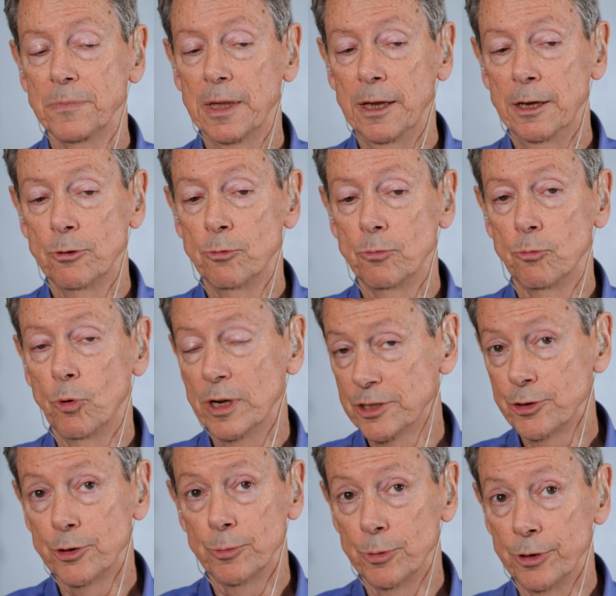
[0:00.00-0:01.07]
in
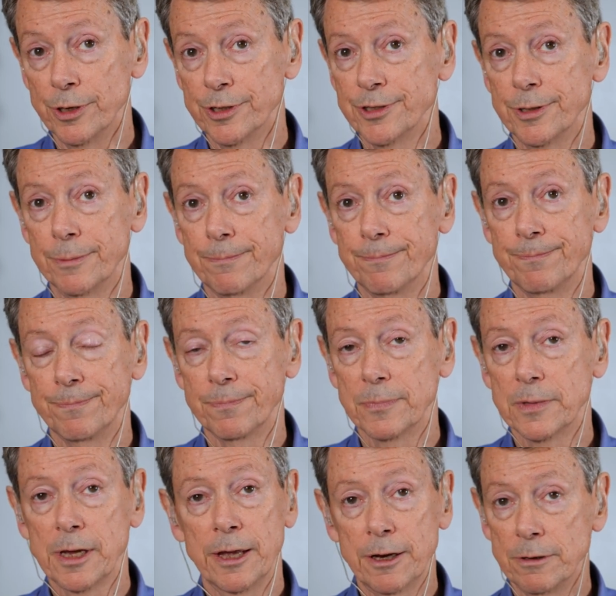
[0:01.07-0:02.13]
Western Buddhism,
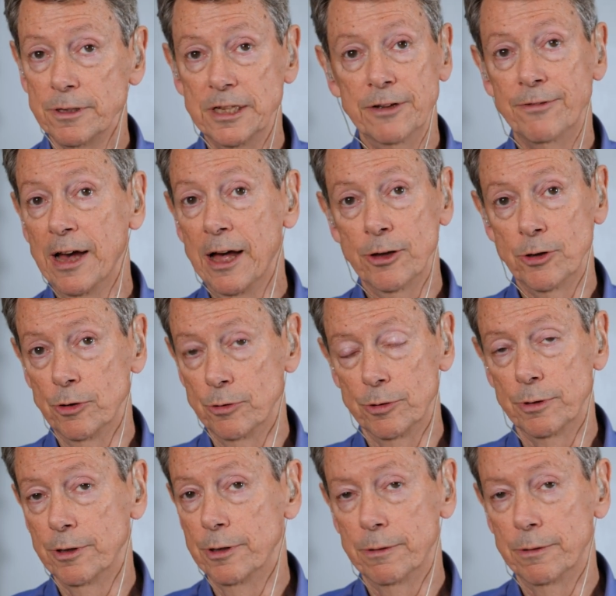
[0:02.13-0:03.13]
kind of devalued